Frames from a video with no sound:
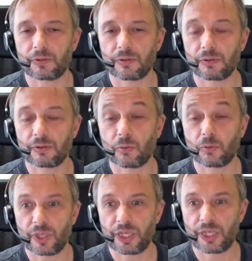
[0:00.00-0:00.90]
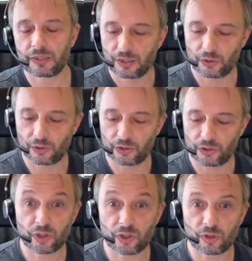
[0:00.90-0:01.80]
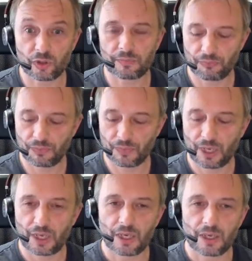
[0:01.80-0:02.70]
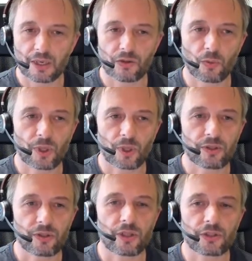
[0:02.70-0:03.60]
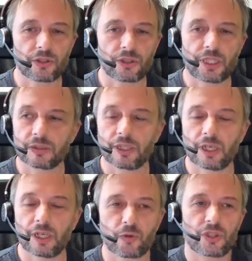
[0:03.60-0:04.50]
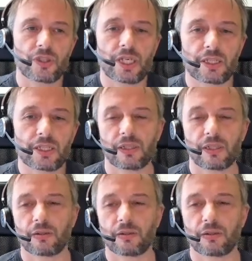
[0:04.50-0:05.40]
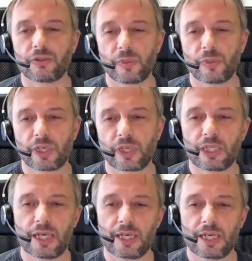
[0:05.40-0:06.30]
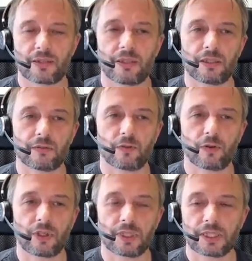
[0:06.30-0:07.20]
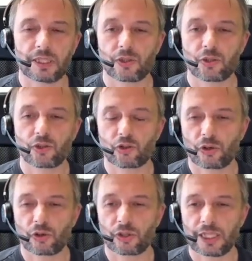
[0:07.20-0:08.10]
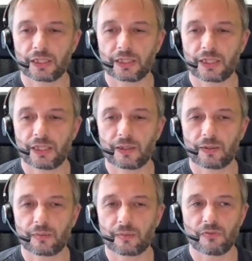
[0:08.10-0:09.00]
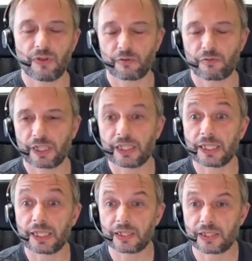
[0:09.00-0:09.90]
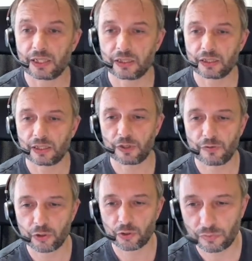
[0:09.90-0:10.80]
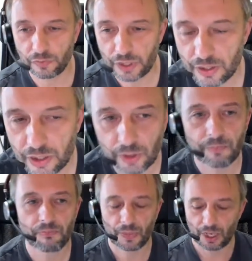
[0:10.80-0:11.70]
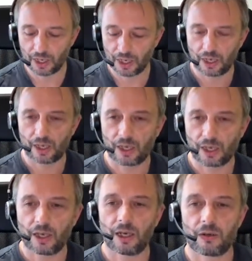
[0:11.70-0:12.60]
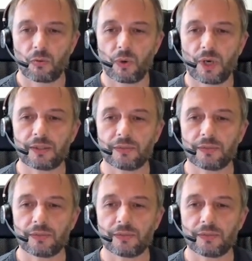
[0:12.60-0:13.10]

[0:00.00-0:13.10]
wants to be or seems to be. So what are the options that one typically has for strongly verifying the identity of a user, of a customer? Well,